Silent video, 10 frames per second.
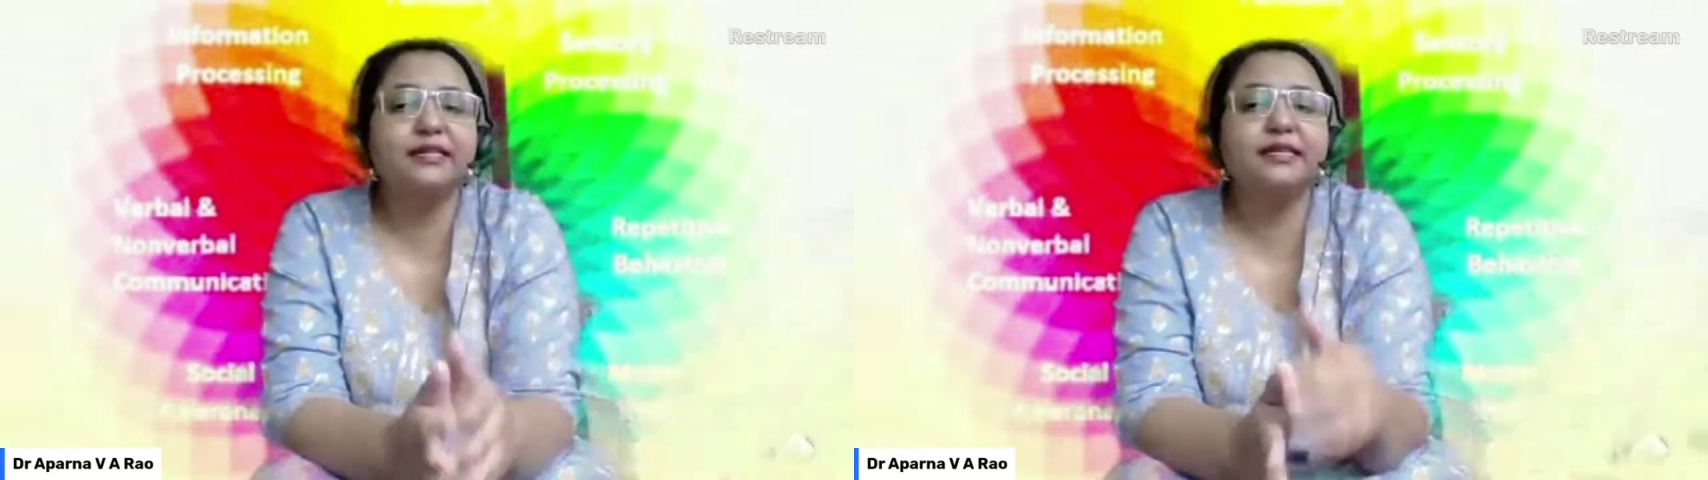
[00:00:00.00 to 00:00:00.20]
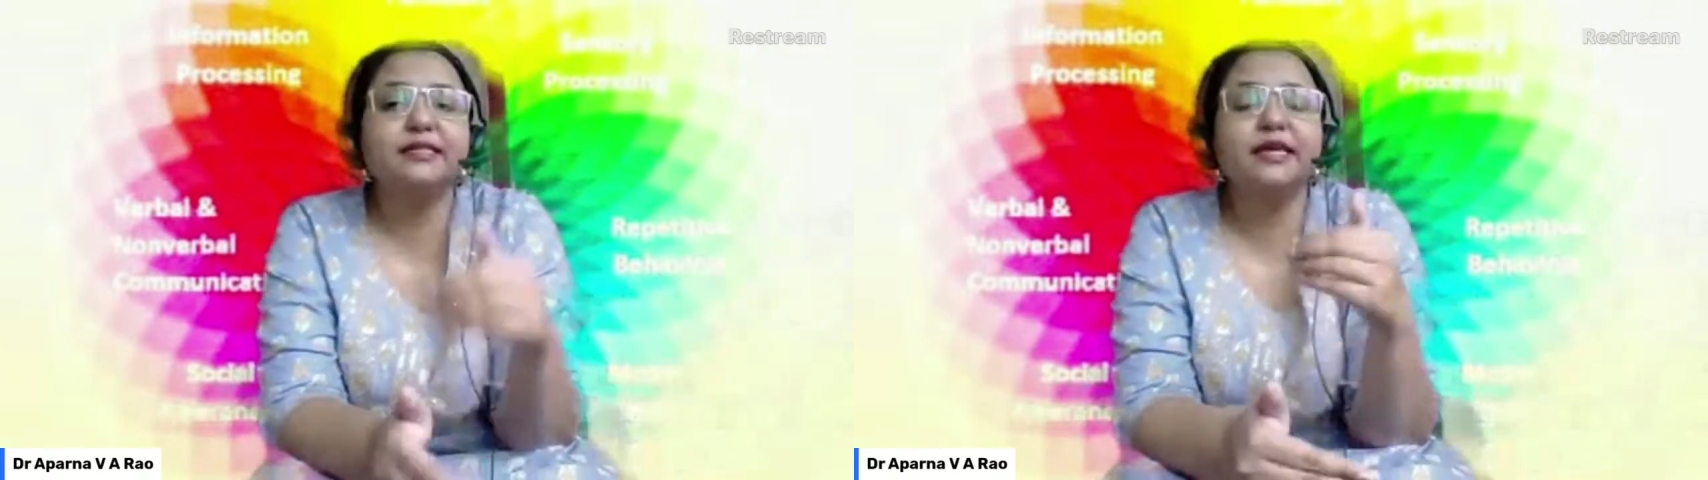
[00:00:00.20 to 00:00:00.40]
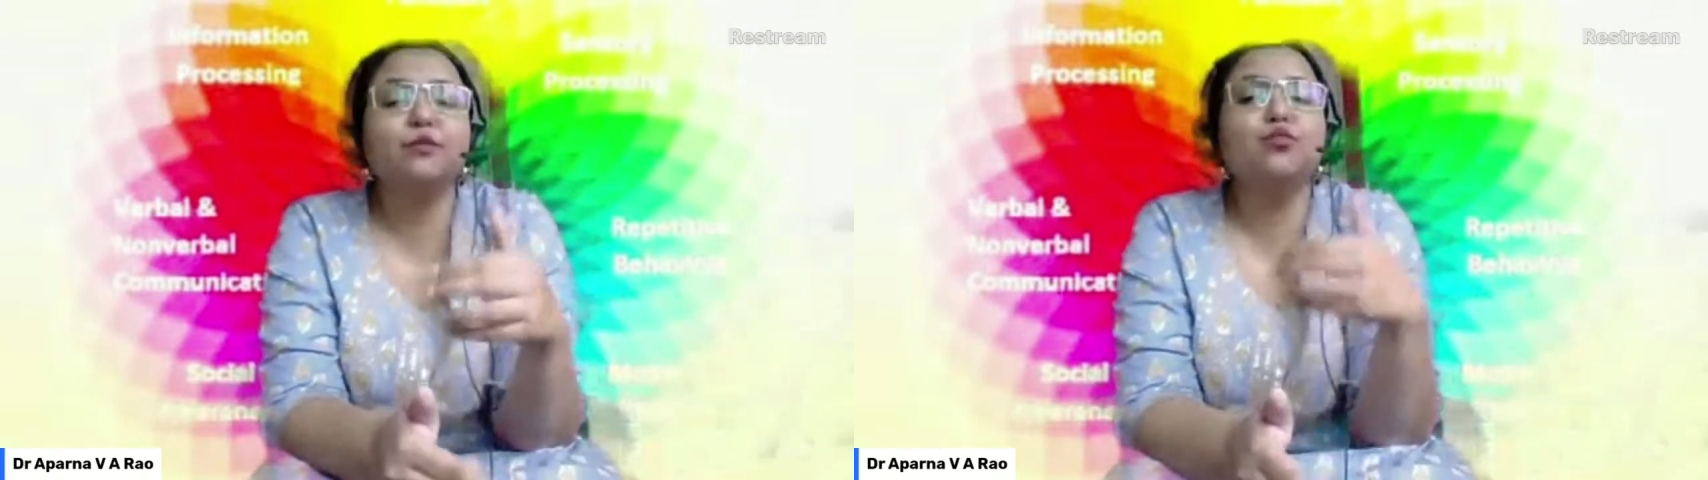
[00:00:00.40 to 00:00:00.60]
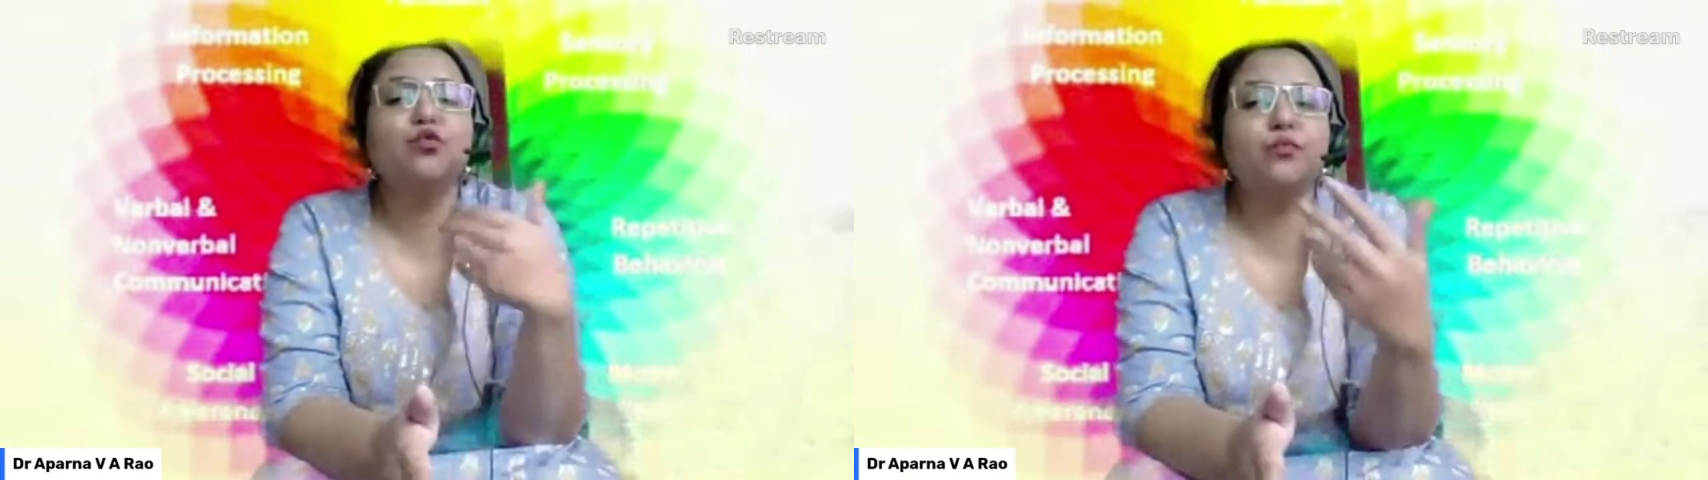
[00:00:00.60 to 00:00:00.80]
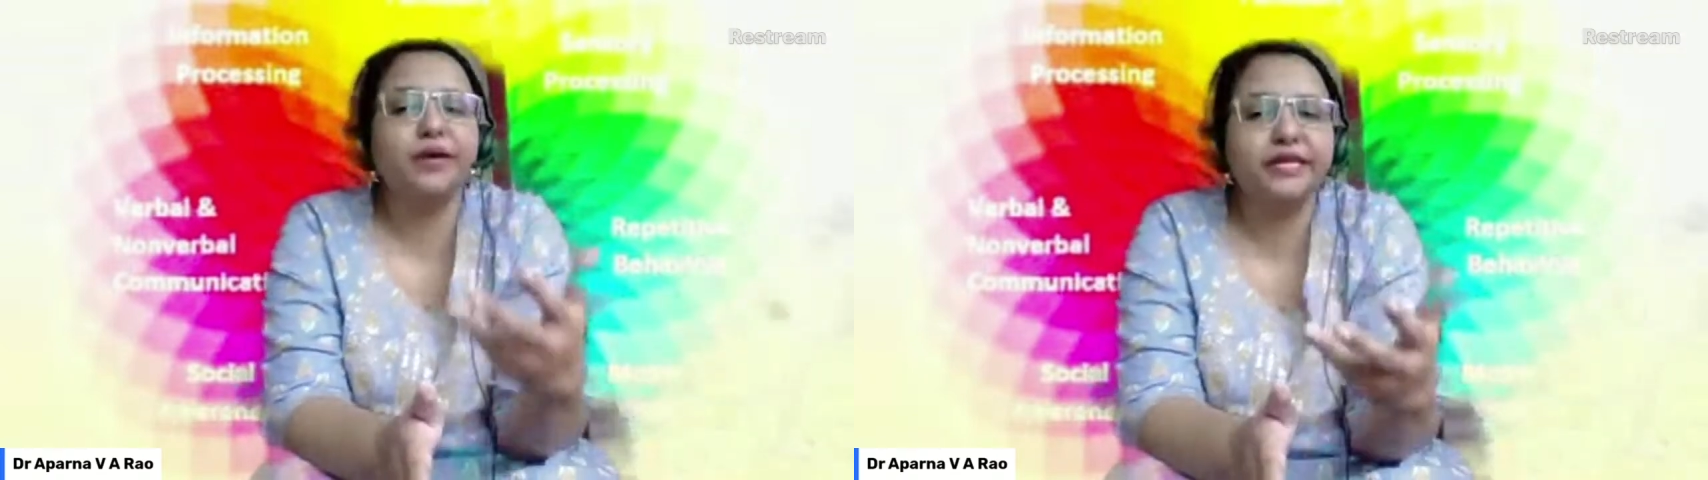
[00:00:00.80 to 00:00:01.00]
and
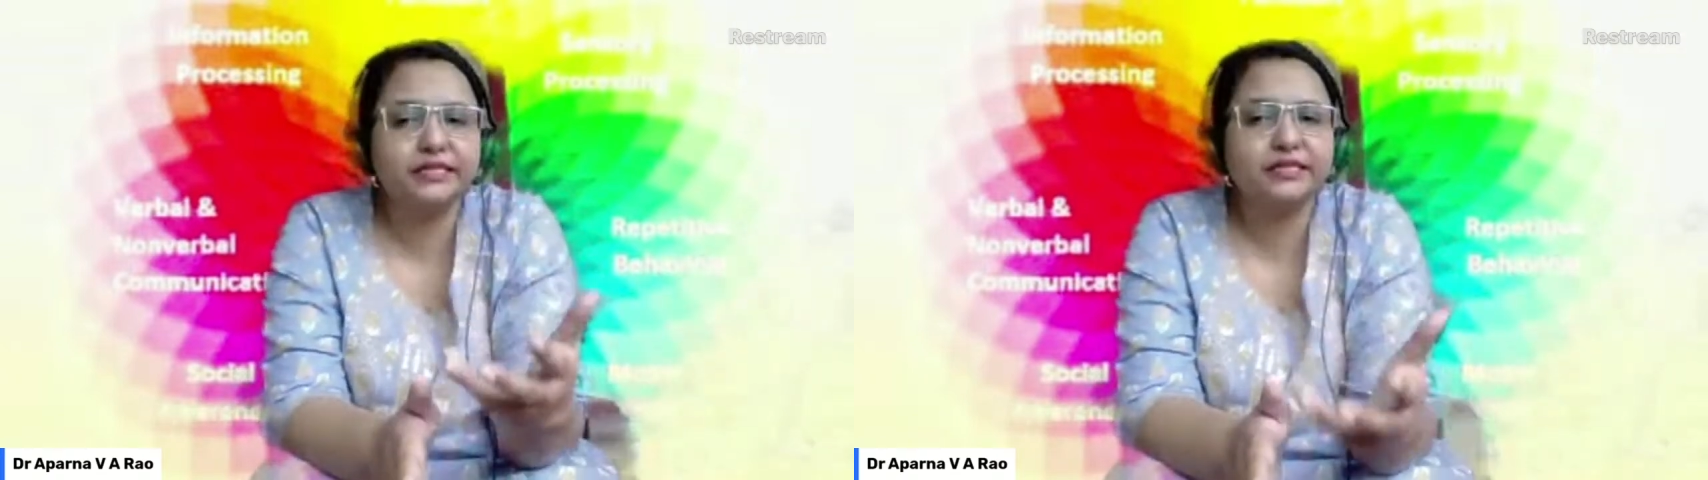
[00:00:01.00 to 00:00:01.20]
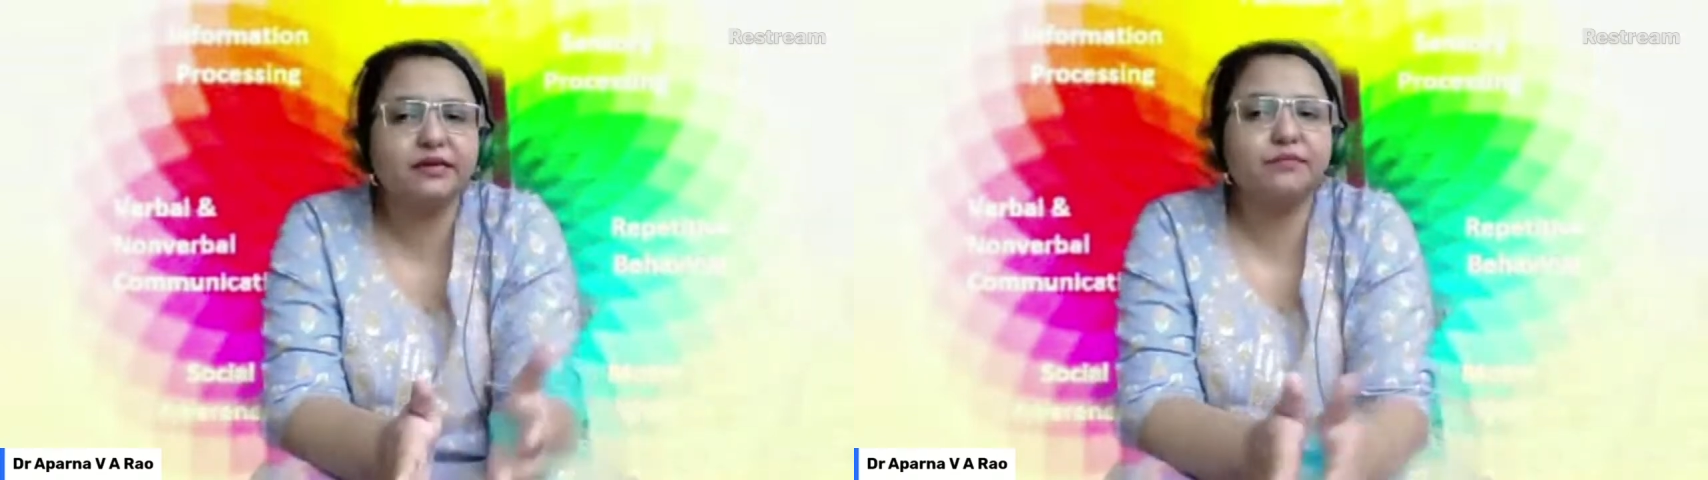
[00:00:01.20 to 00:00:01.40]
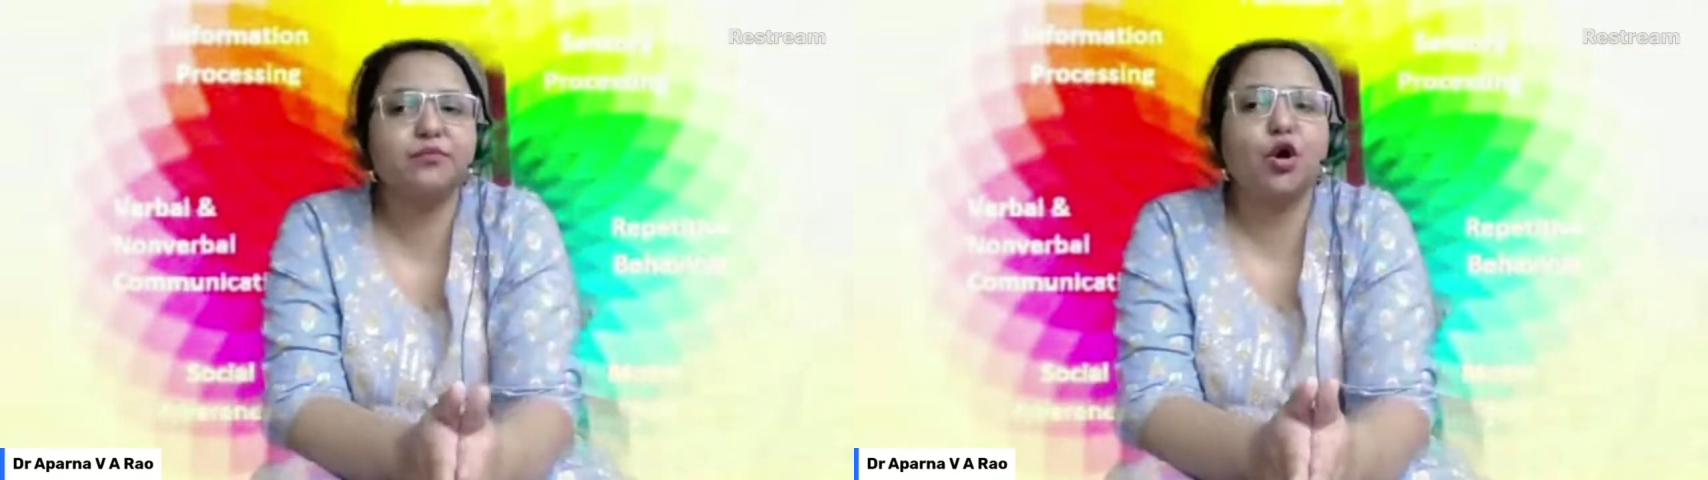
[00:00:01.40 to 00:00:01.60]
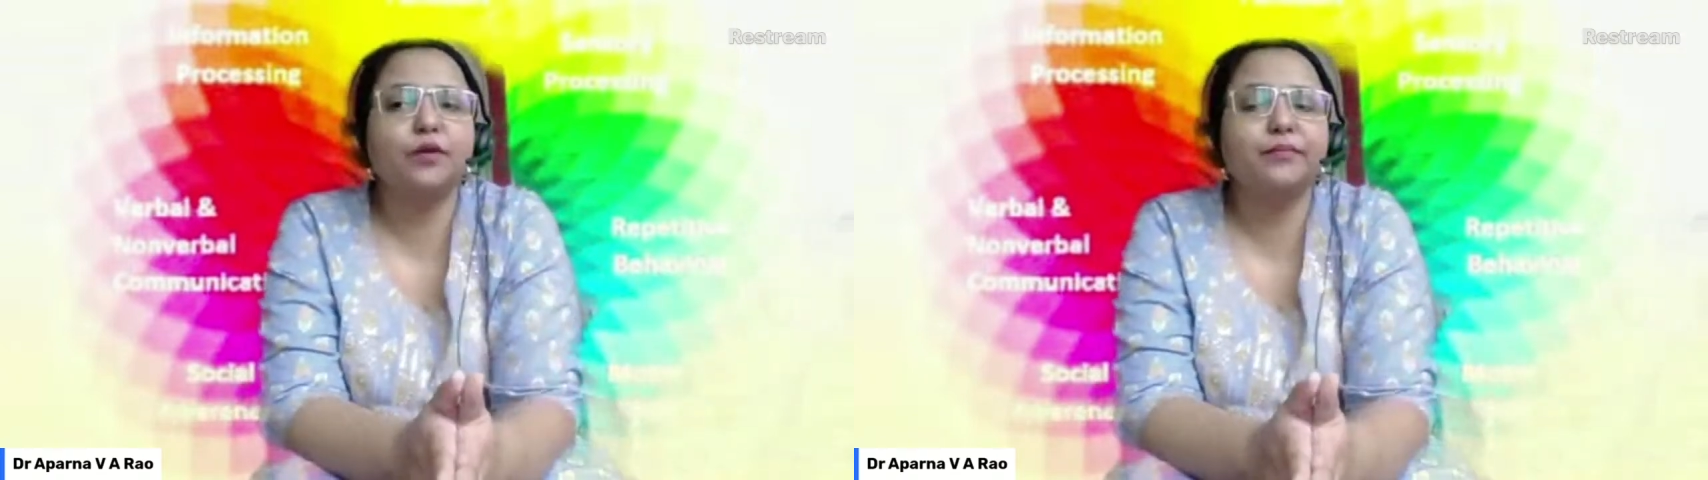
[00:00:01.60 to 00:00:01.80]
in their movements